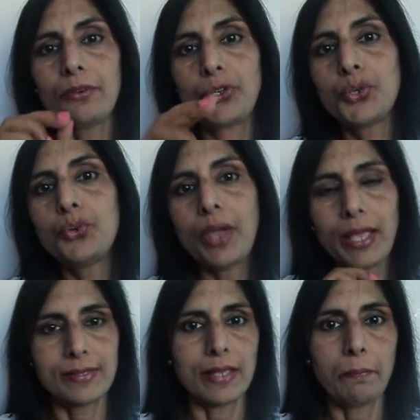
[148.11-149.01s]
two
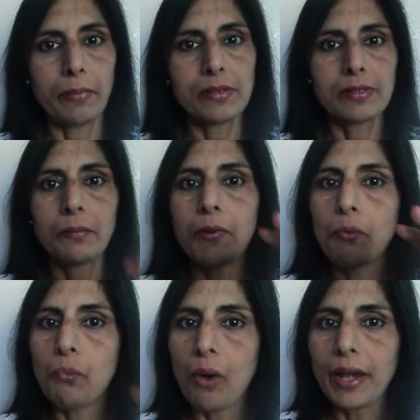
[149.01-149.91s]
examples. Number
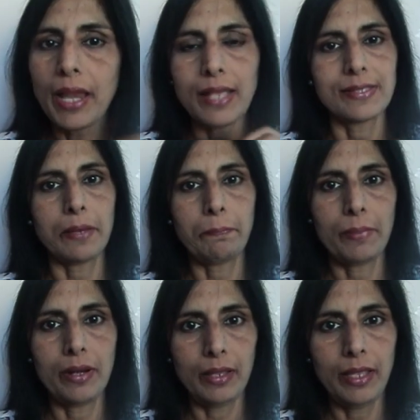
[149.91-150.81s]
one example
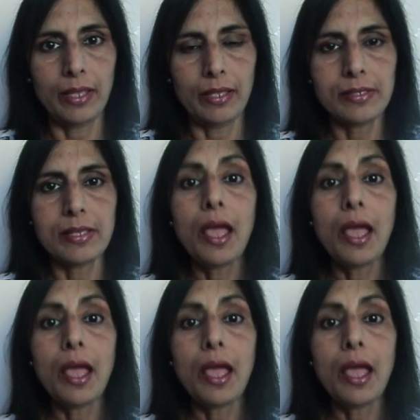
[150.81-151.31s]
is